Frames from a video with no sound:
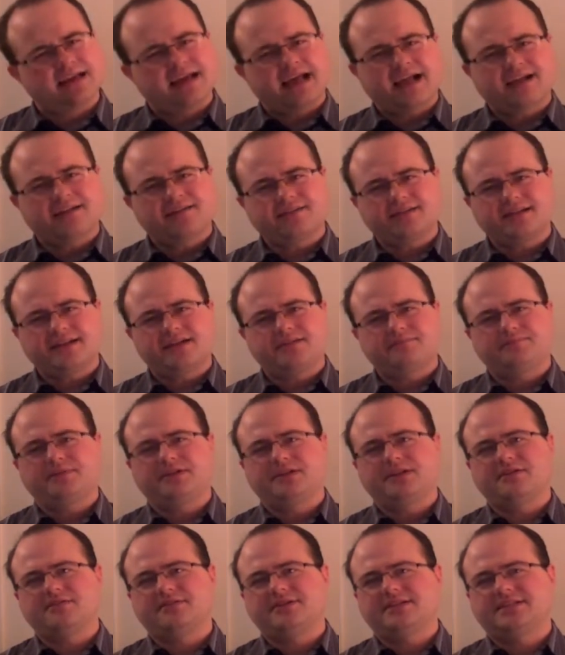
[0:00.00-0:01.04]
I couldn't help
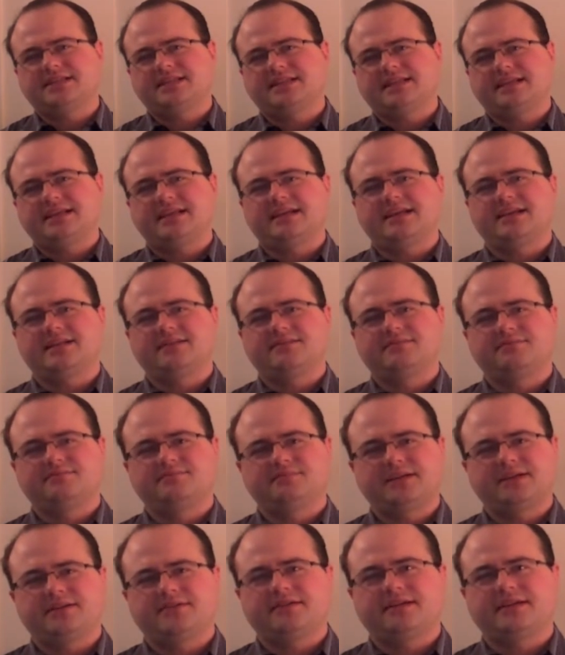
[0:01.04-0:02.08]
but notice in the end,
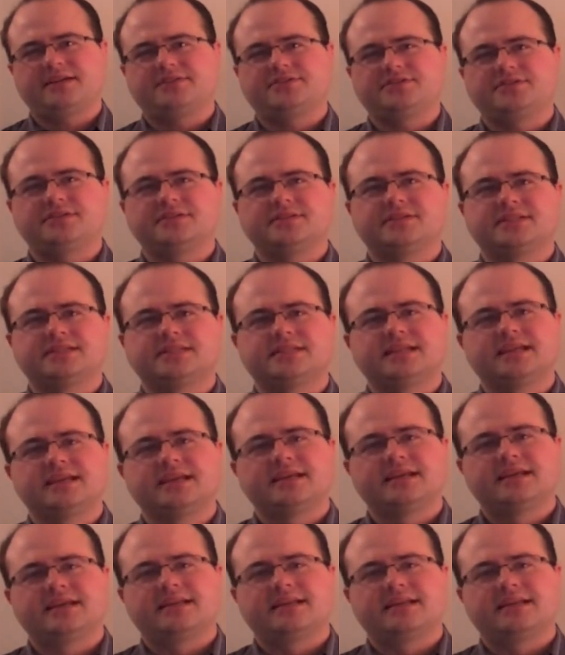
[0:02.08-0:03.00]
Peter Hitchens,